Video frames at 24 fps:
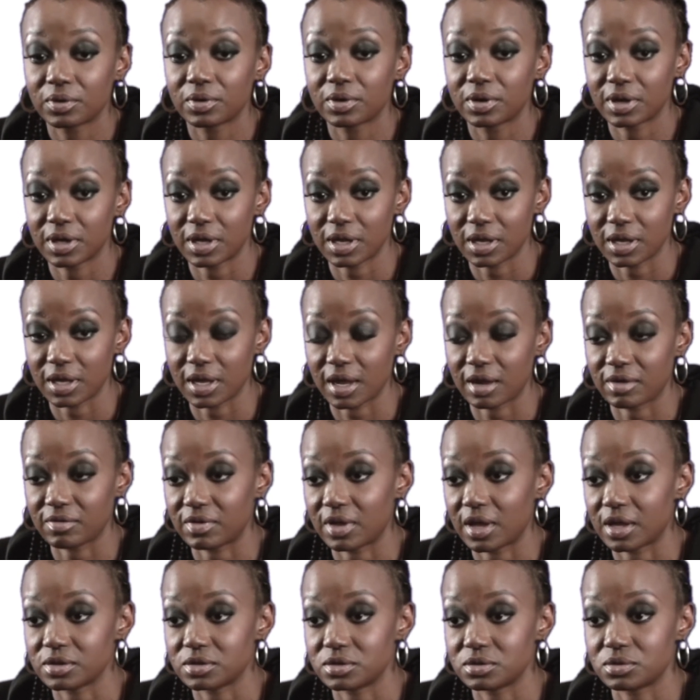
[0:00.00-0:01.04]
he gave
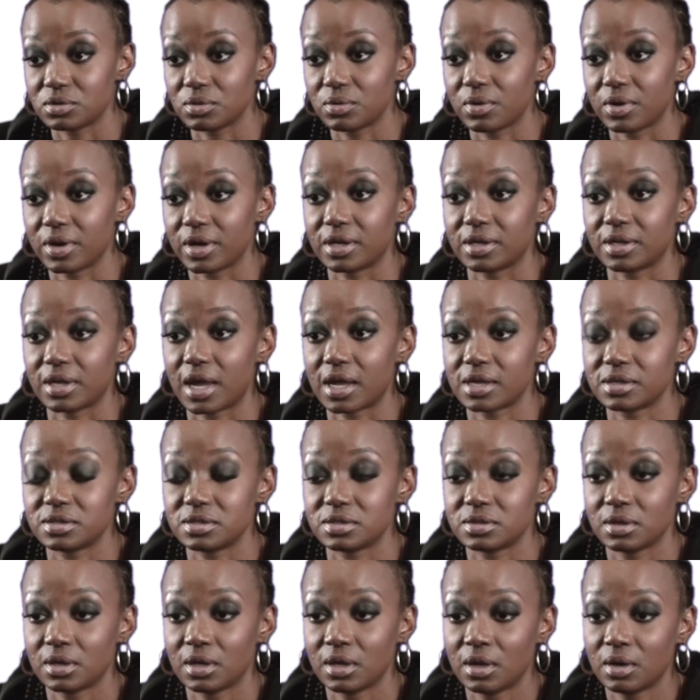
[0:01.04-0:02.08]
that story, and
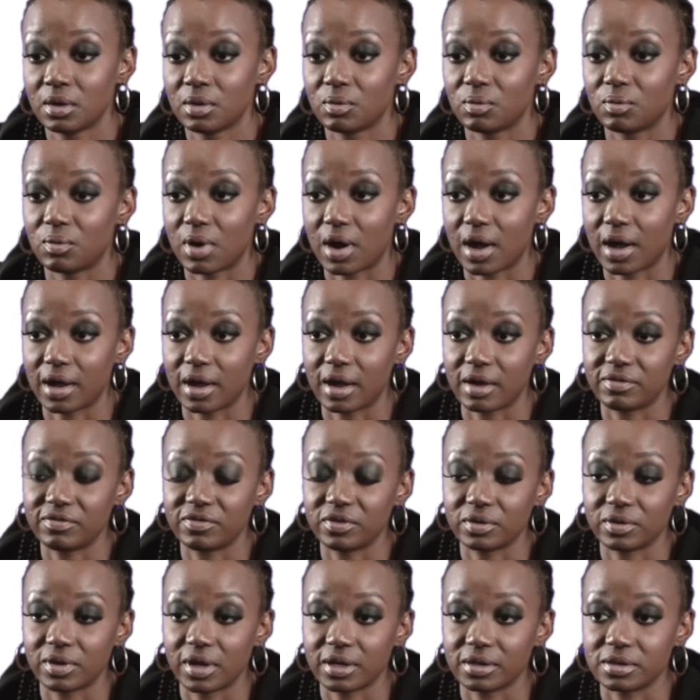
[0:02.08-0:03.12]
that's why I
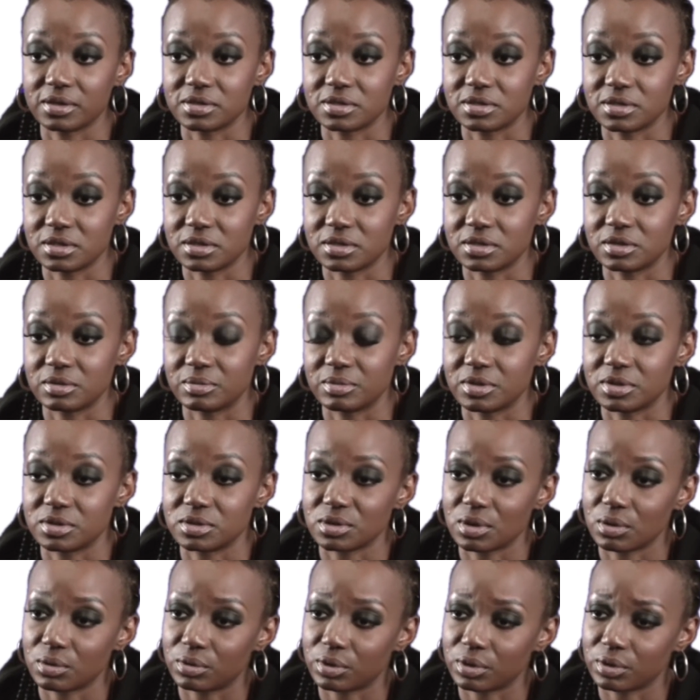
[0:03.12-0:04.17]
feel like the system is
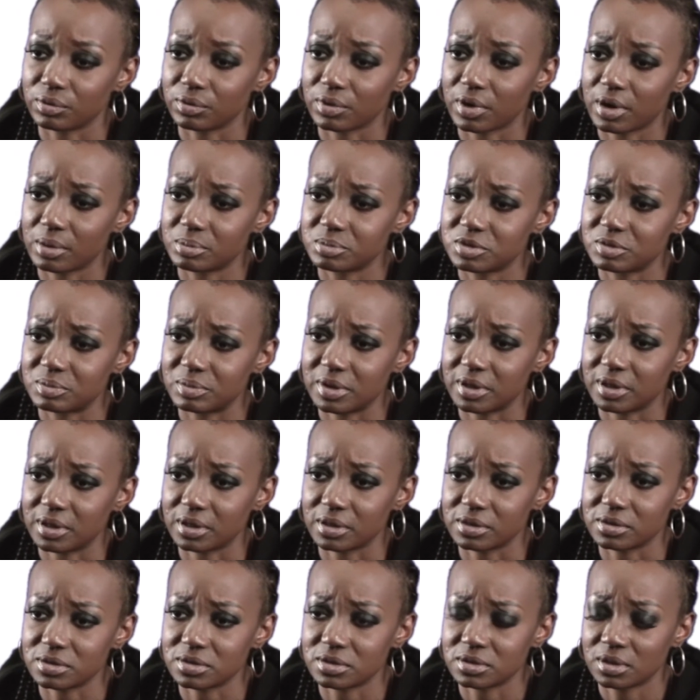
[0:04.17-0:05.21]
so corrupt
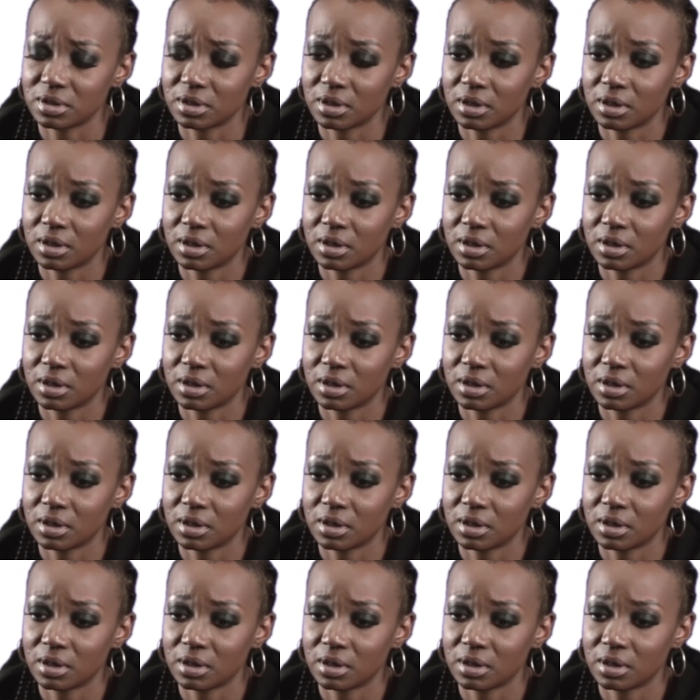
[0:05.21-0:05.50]
because